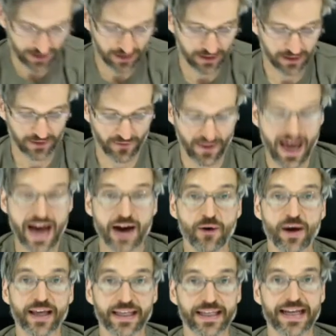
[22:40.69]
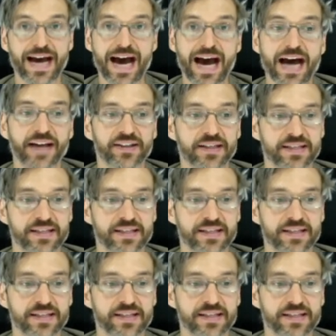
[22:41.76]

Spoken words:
Now I can add